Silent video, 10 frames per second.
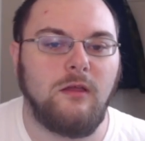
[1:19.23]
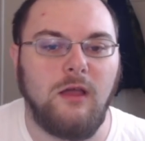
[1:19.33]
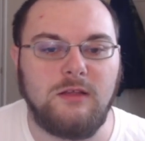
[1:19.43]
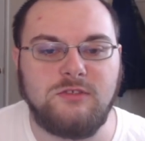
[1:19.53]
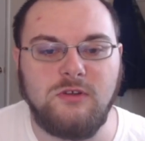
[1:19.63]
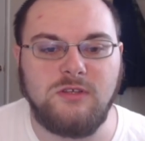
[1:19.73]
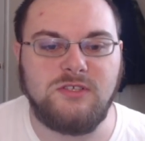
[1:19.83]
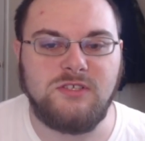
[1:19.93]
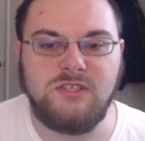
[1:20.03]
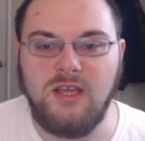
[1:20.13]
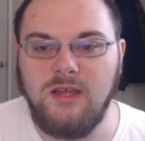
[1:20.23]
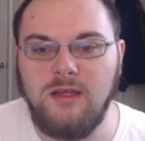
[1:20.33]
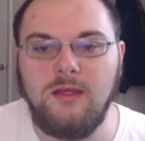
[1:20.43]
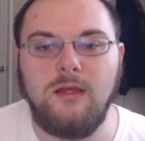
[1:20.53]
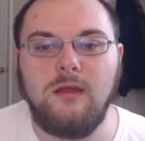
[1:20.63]
I trust ya.
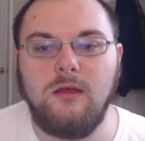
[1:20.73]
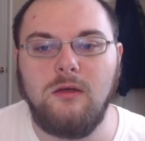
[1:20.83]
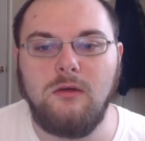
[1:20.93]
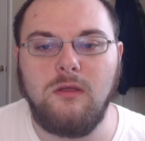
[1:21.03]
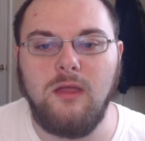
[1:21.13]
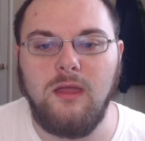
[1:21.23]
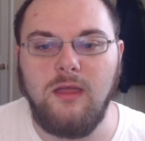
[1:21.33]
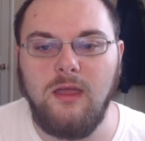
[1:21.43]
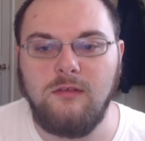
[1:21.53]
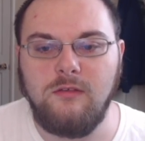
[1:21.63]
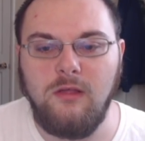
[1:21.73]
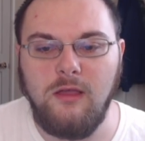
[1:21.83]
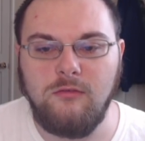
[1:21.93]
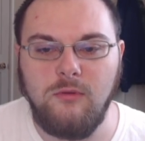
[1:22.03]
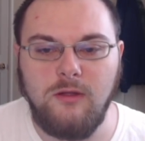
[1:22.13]
Okay,
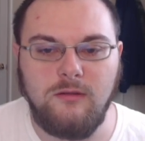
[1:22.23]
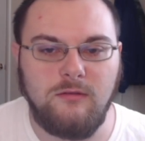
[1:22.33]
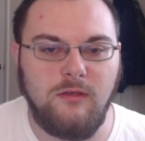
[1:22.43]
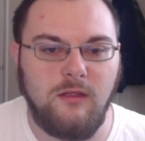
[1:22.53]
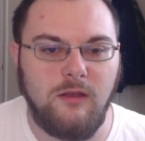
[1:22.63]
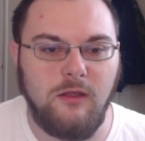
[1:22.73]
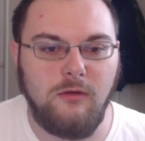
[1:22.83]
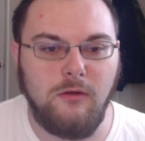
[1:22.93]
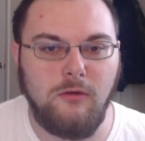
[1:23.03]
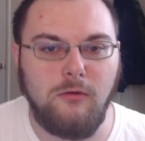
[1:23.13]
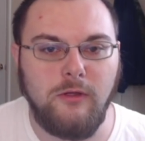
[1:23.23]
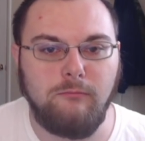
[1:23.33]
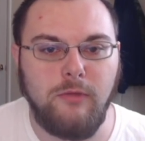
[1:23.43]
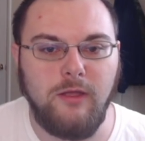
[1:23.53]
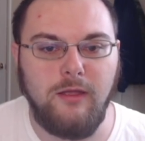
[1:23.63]
S-class rank 10 hero,
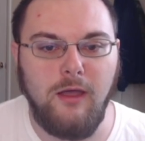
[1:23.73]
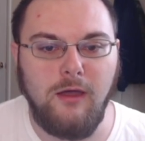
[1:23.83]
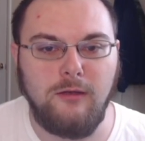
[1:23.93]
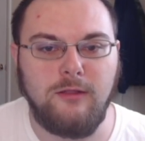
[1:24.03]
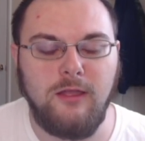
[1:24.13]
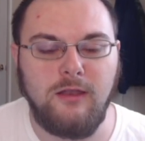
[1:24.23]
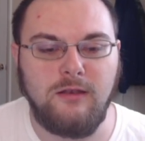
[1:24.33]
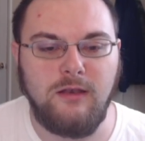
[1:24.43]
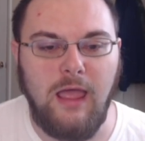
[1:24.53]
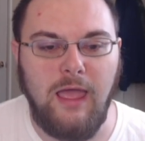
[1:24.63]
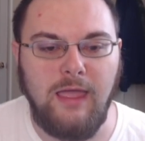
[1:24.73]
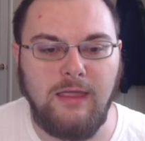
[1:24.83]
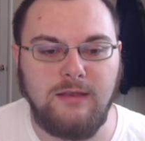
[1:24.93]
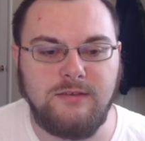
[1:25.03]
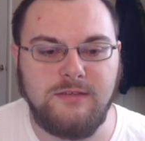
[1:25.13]
pig god getting
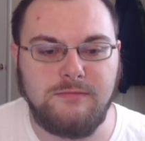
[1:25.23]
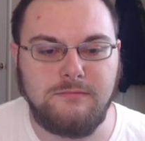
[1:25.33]
8,